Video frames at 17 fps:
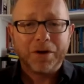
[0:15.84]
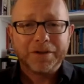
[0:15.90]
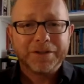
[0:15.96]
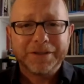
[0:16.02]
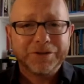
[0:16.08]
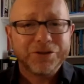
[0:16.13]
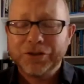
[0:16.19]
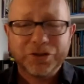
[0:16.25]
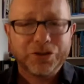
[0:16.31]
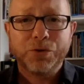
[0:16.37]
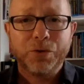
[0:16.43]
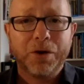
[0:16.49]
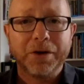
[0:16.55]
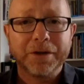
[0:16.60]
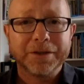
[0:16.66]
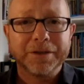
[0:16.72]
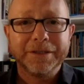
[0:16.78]
It's just too
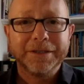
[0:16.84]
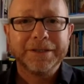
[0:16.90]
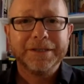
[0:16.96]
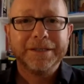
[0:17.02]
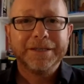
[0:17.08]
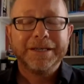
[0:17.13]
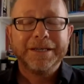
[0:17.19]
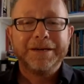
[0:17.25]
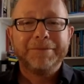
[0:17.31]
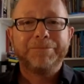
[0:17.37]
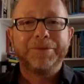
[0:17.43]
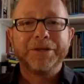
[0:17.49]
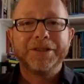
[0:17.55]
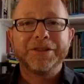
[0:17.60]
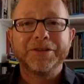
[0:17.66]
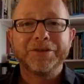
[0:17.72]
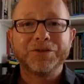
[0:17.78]
hot.
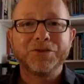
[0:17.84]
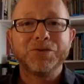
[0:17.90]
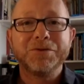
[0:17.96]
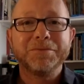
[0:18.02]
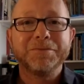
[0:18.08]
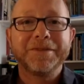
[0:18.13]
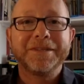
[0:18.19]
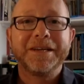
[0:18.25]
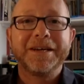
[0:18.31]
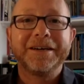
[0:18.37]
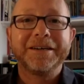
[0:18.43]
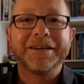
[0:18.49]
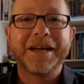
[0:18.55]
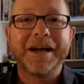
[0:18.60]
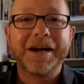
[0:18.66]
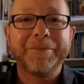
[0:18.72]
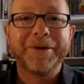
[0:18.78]
But the storms are
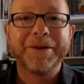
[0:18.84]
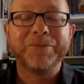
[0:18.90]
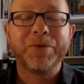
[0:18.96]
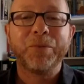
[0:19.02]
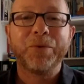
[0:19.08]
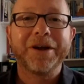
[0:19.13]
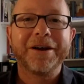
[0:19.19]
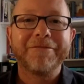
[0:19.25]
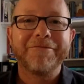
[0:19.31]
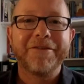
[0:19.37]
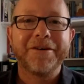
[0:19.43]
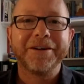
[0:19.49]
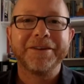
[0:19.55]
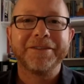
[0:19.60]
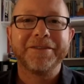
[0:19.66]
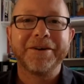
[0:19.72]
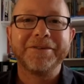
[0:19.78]
coming, but we're going to
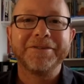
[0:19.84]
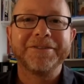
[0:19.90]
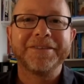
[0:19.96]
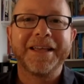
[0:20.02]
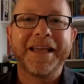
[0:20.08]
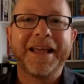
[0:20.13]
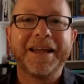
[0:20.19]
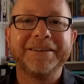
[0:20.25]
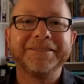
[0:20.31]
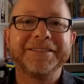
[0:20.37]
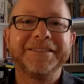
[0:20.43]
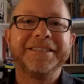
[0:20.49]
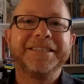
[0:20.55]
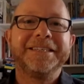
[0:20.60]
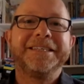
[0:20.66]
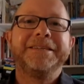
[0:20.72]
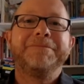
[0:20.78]
ride those out.
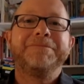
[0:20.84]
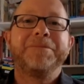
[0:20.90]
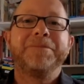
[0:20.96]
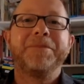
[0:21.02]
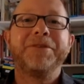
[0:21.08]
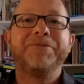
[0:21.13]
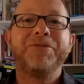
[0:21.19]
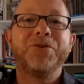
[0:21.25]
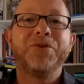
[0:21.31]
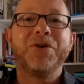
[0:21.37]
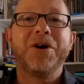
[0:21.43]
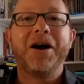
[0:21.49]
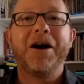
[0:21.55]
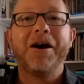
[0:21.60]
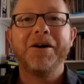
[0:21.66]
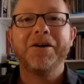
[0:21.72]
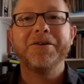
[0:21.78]
But if you're
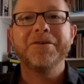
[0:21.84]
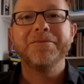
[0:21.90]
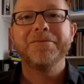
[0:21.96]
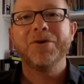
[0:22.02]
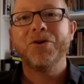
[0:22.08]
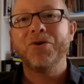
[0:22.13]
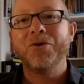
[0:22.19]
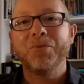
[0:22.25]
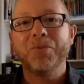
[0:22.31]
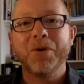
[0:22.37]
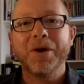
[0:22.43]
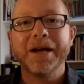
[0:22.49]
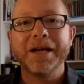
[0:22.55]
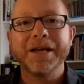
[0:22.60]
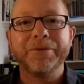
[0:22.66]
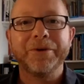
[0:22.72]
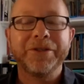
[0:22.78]
home or
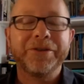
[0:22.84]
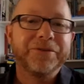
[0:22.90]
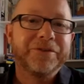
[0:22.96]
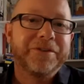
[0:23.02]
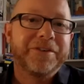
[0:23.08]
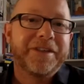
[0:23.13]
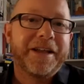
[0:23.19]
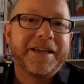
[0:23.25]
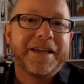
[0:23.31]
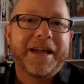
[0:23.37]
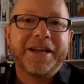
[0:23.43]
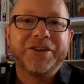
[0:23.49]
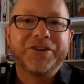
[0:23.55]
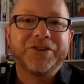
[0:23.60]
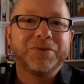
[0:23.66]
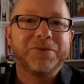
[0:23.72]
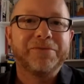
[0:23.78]
away, whether you're on
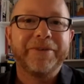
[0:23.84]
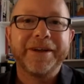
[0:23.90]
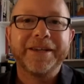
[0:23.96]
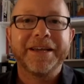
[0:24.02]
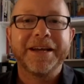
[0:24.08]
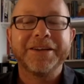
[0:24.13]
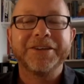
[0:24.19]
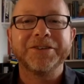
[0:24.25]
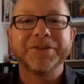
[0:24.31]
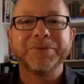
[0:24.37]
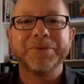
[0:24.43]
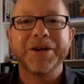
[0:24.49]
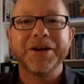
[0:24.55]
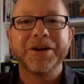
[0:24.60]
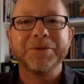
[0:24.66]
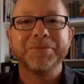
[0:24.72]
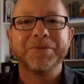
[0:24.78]
staycation or vacation, we
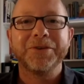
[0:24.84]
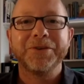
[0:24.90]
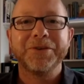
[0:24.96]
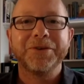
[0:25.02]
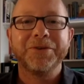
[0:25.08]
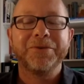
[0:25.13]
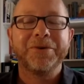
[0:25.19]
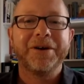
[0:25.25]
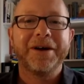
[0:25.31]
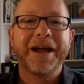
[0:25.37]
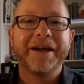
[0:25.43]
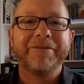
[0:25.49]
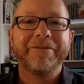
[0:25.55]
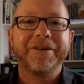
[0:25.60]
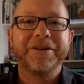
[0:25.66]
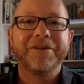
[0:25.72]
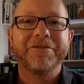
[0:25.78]
hope that you are
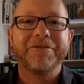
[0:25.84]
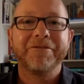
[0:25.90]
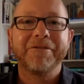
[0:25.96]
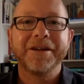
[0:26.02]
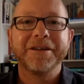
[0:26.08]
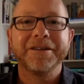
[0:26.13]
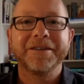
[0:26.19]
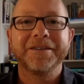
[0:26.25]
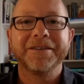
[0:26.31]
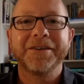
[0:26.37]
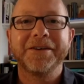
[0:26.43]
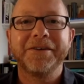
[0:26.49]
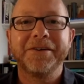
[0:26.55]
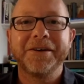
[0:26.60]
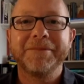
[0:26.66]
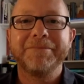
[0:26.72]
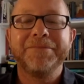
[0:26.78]
having a great
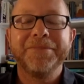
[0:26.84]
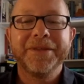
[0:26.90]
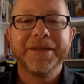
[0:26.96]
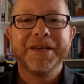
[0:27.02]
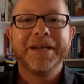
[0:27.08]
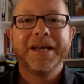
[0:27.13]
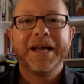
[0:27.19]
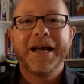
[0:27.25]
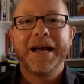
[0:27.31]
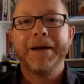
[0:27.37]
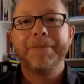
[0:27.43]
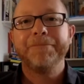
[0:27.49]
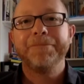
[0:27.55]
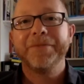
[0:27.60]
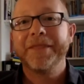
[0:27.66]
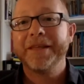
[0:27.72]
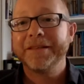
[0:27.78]
time.
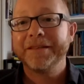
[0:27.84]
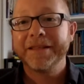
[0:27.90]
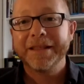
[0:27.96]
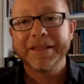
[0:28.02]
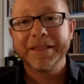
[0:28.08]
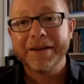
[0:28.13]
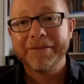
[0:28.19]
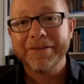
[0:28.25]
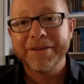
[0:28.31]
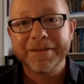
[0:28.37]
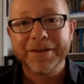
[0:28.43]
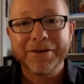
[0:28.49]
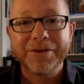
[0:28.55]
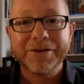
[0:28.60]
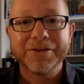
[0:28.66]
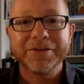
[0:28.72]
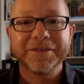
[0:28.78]
There is
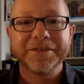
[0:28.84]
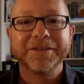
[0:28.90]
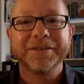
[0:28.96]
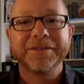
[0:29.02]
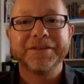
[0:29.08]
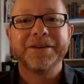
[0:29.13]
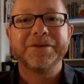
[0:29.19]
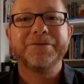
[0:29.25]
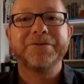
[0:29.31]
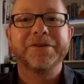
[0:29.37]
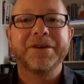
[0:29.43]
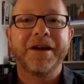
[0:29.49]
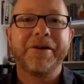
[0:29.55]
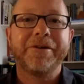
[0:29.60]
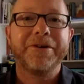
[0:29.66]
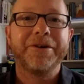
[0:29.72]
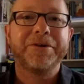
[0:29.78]
lots still
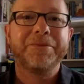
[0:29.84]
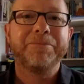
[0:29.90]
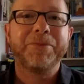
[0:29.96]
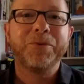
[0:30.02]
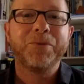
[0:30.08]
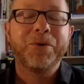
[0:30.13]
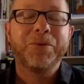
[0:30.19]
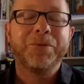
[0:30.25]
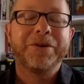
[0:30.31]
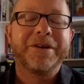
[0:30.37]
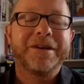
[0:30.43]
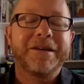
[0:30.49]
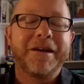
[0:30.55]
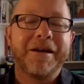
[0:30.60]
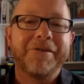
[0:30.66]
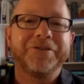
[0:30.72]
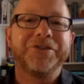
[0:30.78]
going on, but what we're
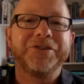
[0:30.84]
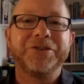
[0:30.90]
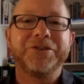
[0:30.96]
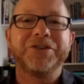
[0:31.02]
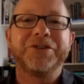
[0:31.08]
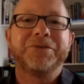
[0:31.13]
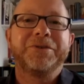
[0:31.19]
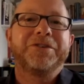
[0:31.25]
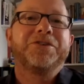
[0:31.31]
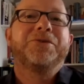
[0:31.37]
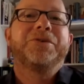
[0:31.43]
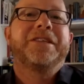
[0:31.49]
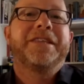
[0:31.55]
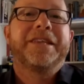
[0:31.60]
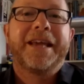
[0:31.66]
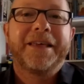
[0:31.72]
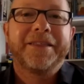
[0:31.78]
encouraging you to do is do it
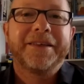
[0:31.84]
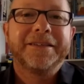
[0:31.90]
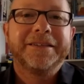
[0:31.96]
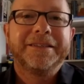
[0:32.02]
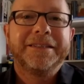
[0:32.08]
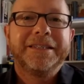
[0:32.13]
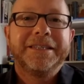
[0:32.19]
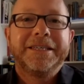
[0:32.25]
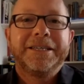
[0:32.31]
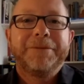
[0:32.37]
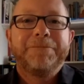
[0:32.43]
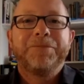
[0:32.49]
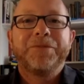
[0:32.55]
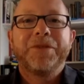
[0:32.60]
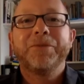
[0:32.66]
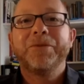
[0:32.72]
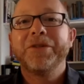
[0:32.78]
together.
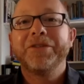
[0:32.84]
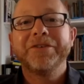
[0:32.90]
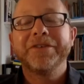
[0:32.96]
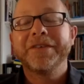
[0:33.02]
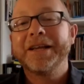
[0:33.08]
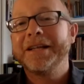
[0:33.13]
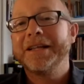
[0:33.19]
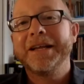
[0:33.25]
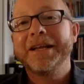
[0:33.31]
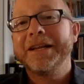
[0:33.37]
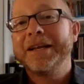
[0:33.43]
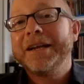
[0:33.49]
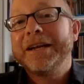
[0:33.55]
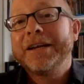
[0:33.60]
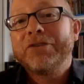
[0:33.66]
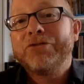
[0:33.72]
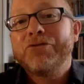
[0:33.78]
Whether it's
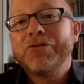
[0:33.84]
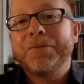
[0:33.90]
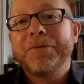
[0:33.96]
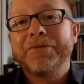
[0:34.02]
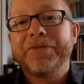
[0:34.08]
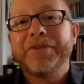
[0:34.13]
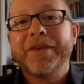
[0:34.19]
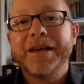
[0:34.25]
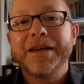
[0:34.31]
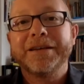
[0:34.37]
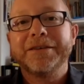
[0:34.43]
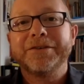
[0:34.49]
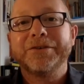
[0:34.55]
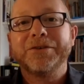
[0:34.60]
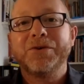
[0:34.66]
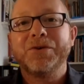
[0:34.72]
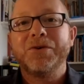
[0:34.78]
in a group of
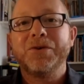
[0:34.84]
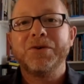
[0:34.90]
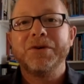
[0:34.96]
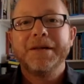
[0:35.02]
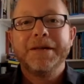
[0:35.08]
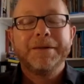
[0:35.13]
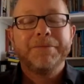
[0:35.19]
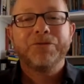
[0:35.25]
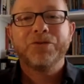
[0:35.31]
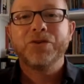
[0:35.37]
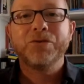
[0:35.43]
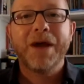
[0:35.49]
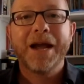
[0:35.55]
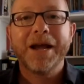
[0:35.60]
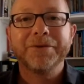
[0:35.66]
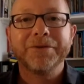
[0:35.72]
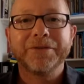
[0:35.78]
six or two
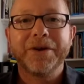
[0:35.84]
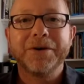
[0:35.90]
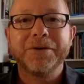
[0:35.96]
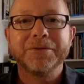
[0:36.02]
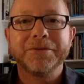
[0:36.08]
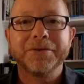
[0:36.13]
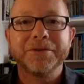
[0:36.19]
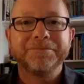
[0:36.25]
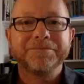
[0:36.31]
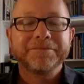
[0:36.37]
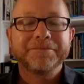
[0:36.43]
households,